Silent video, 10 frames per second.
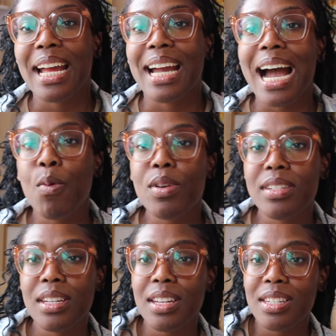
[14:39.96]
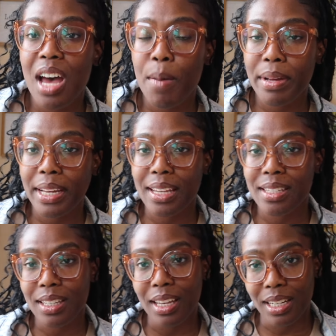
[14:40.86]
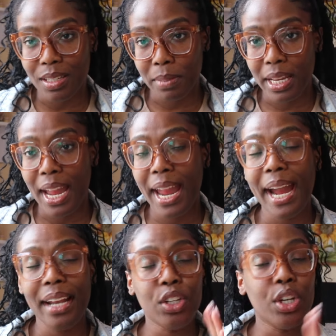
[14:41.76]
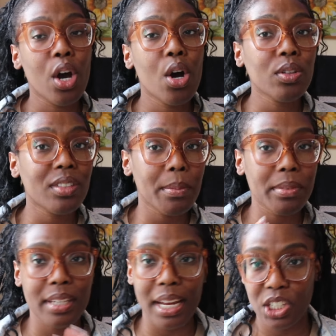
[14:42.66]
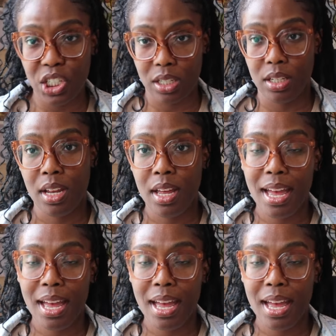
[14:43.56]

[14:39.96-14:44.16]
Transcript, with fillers: that God will send us help against the enemy and no temptation